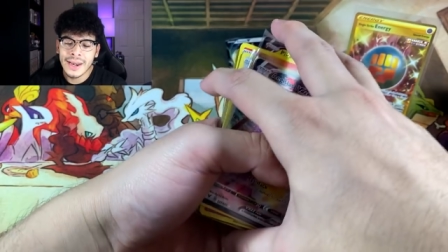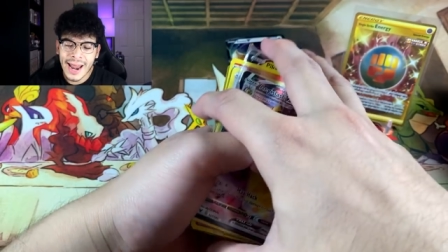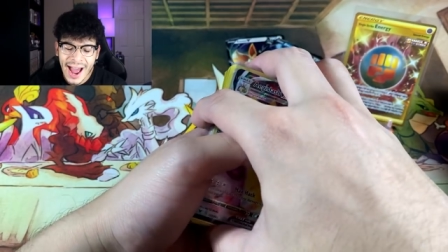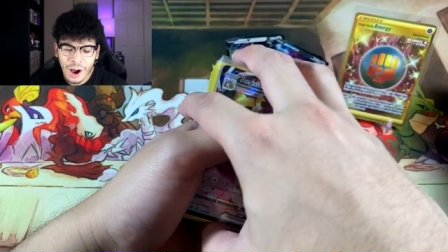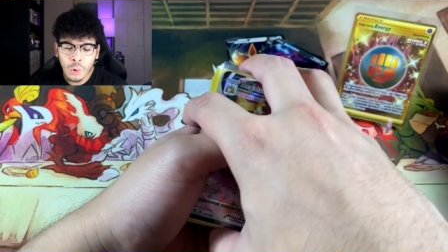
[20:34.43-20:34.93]

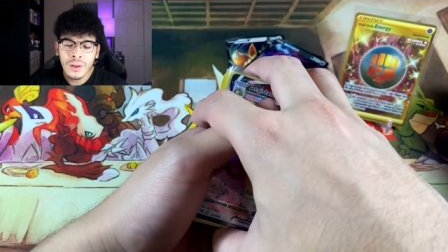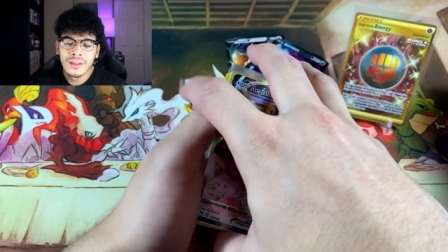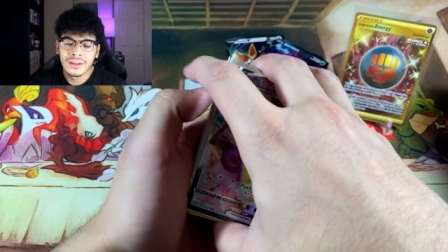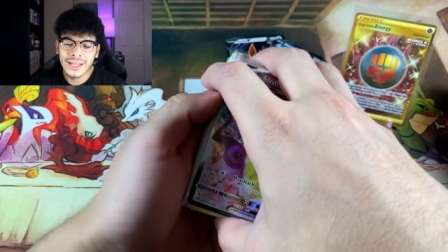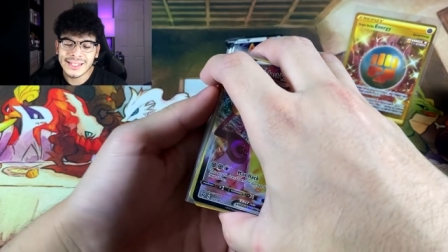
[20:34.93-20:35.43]
Now,
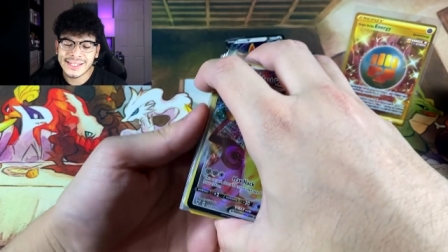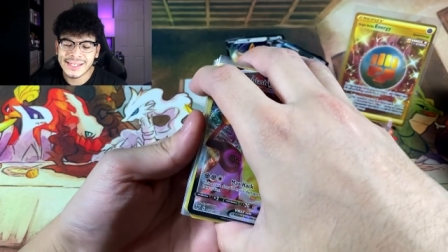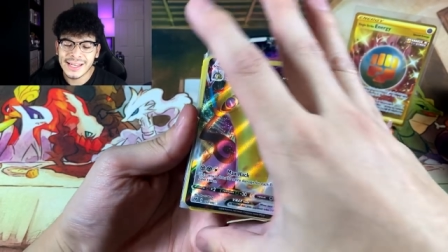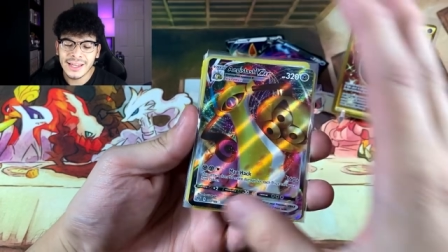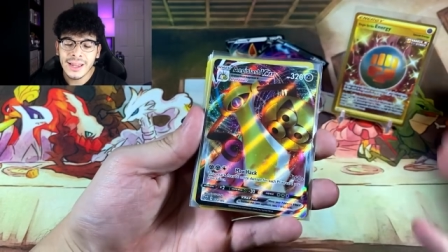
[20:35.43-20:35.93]
let's
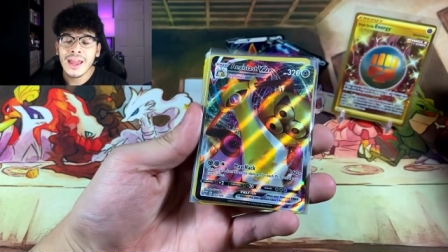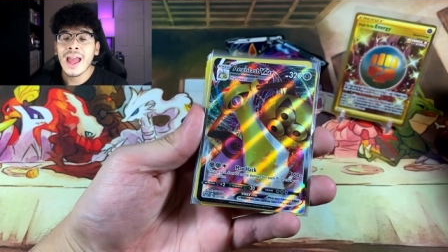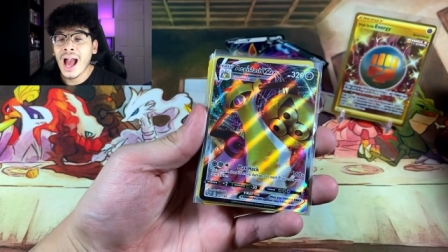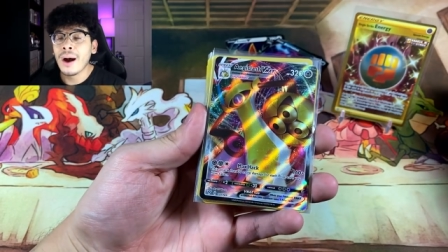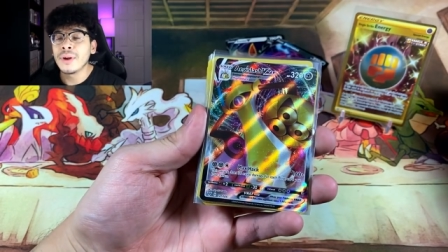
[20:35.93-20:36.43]
see
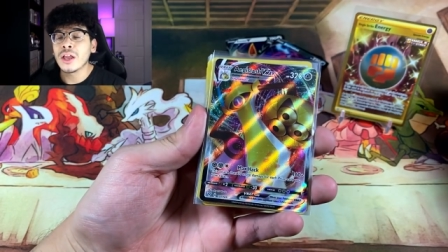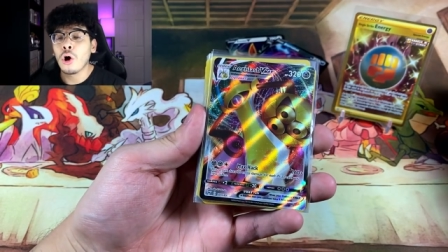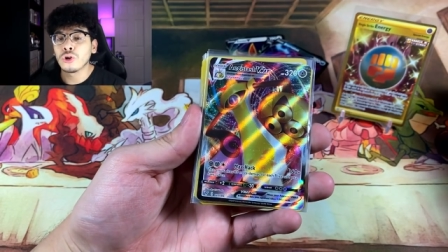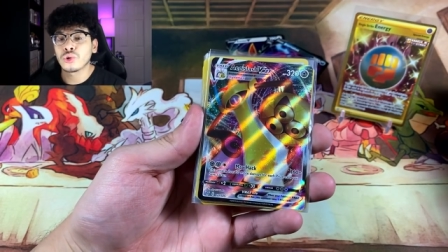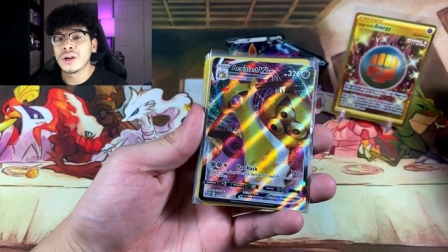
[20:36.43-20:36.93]
how many
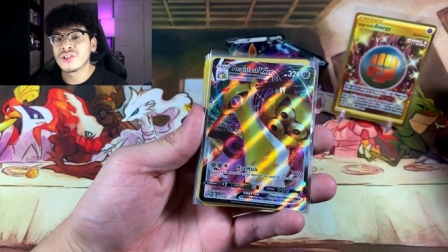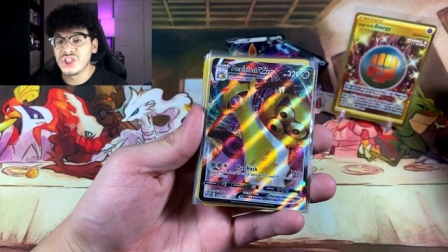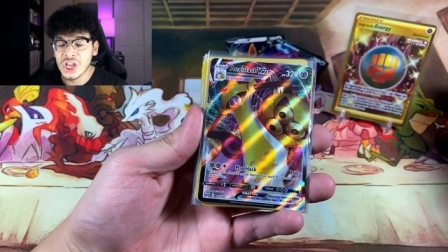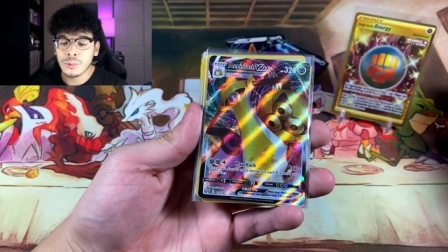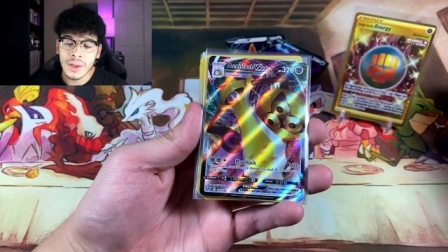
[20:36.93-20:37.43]
ultras
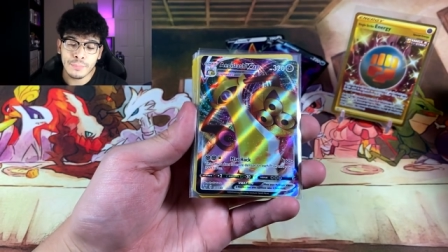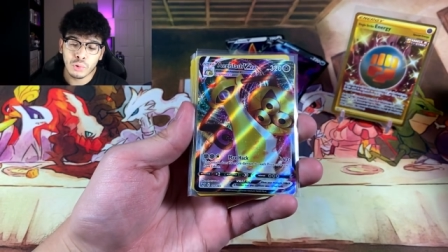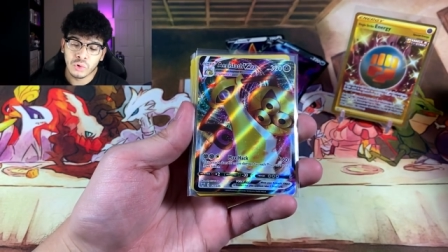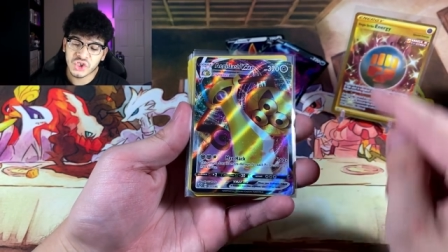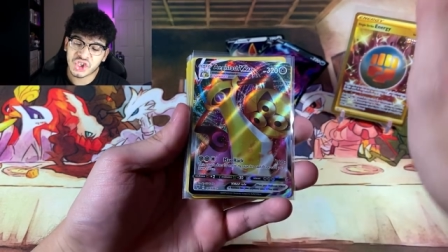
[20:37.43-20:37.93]
did we
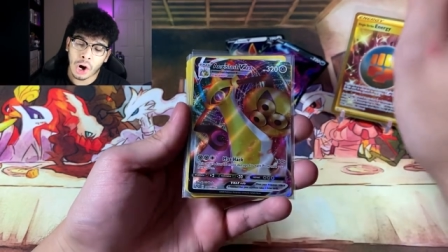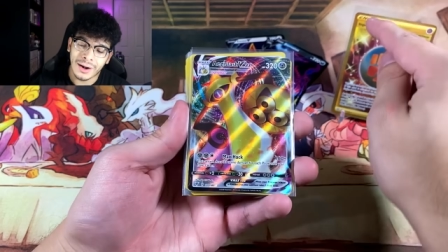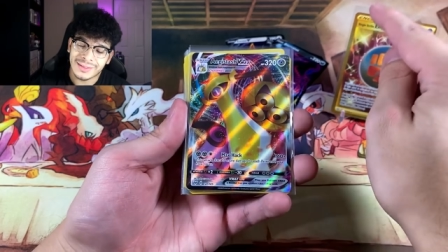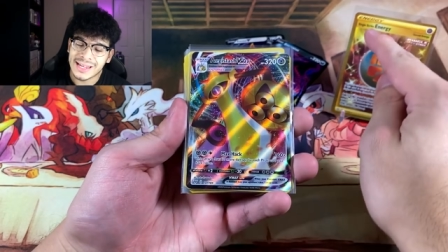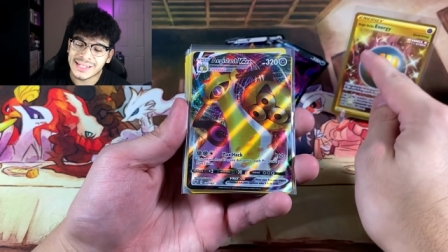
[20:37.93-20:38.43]
pull,
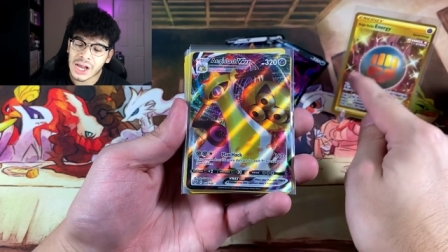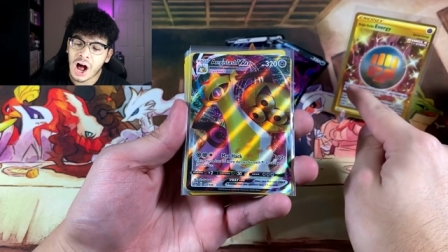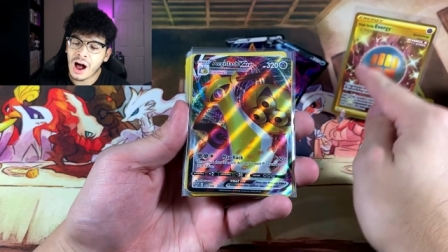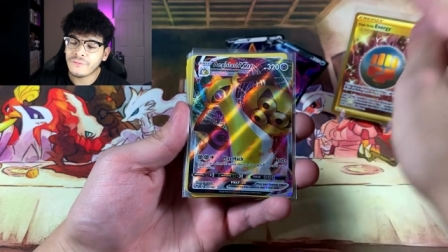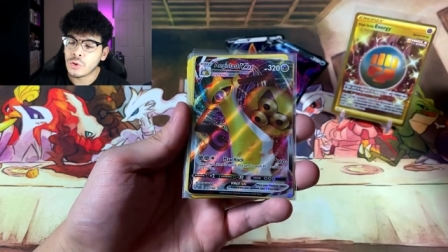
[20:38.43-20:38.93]
starting things
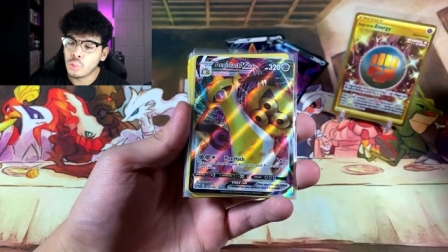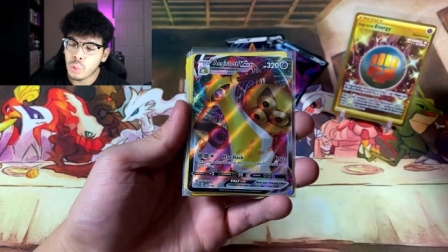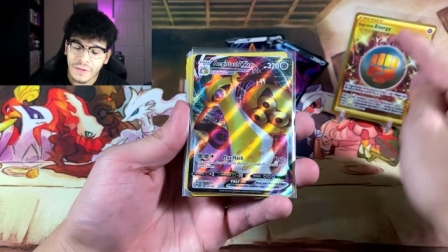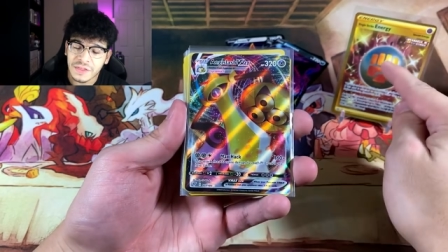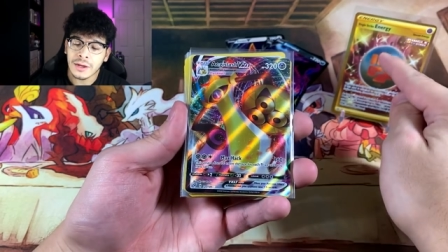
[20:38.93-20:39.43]
off
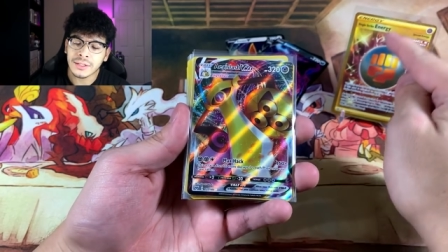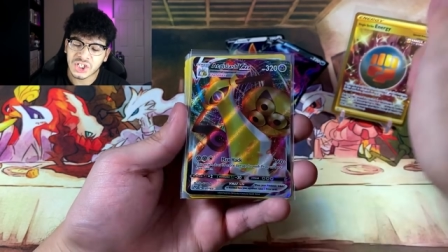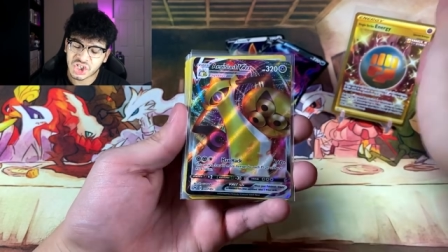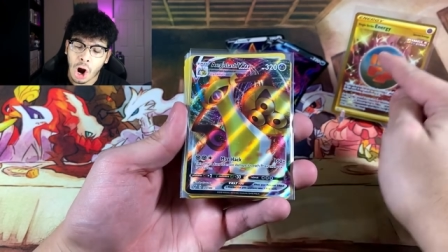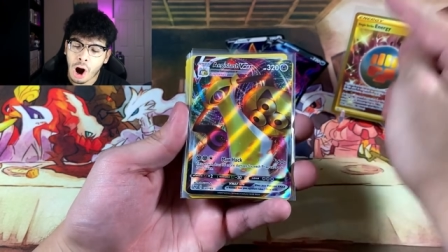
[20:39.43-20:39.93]
with the
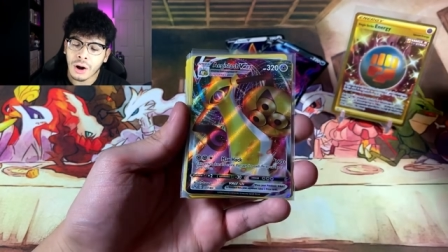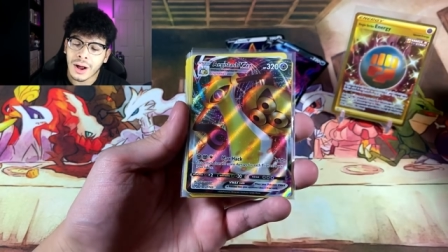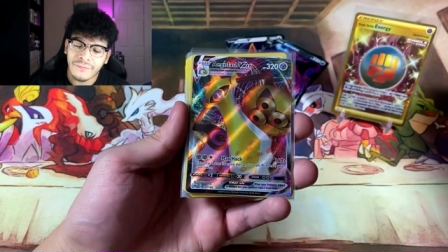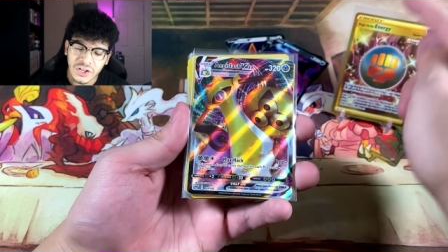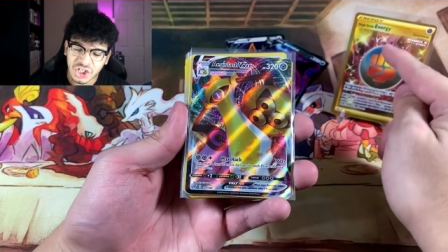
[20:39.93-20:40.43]
star
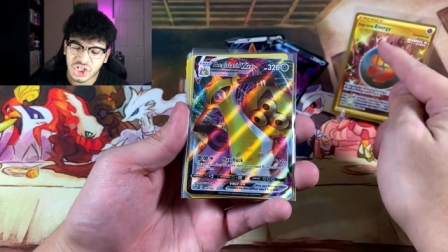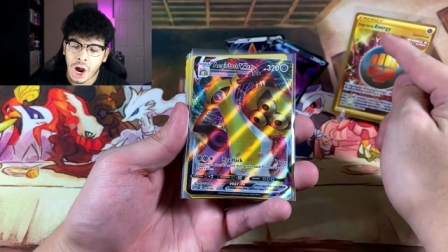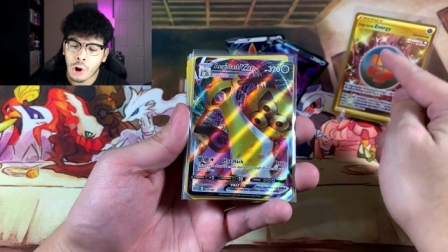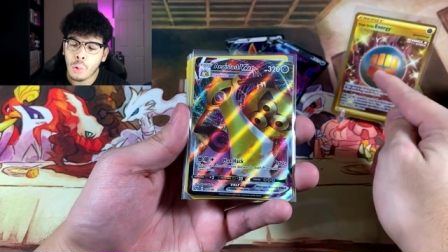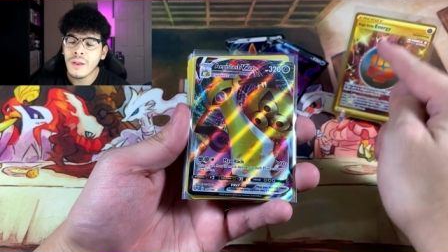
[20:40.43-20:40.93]
of the
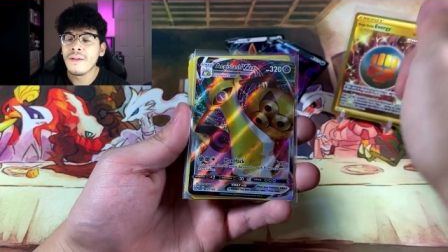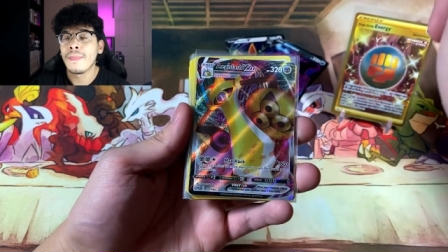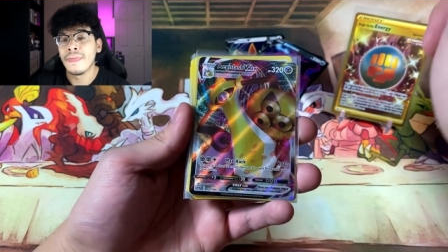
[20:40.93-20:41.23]
show.